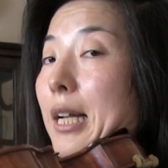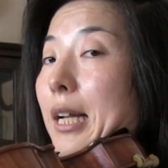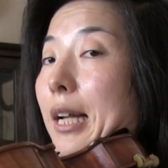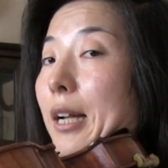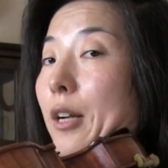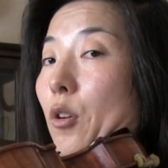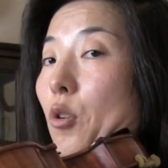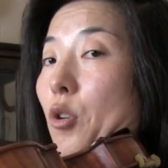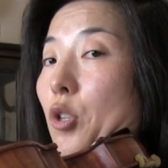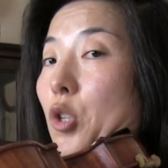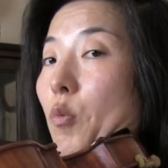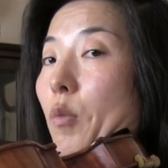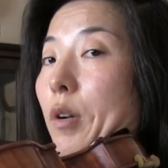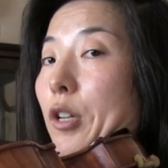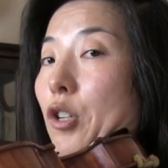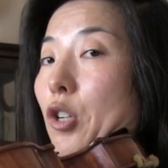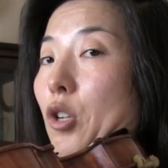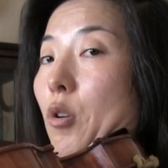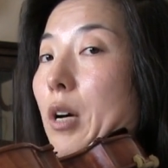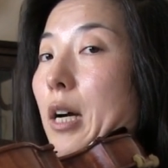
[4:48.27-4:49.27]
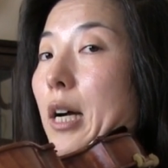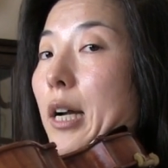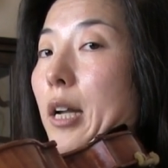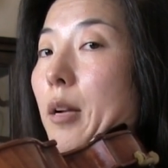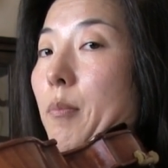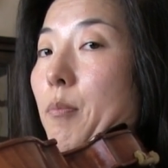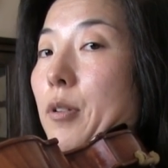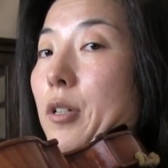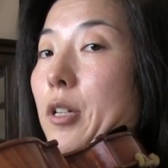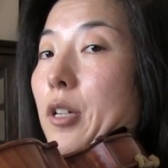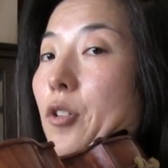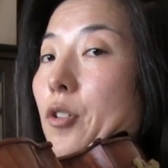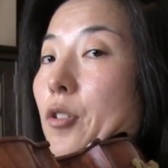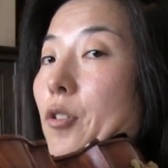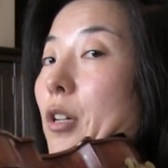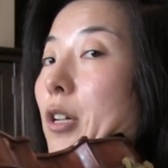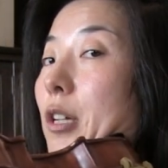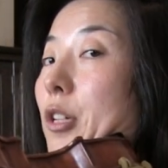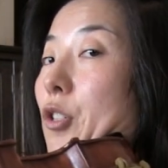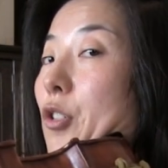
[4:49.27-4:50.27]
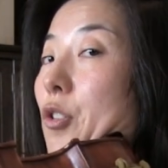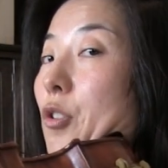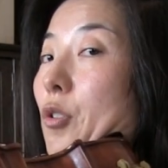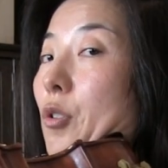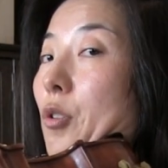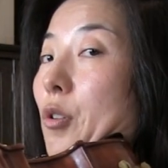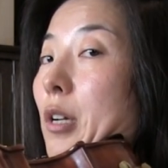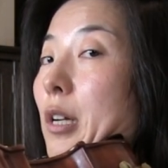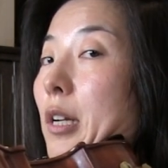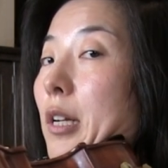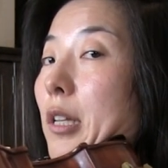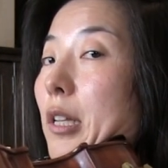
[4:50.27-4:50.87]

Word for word: And also when you go higher position, as you know,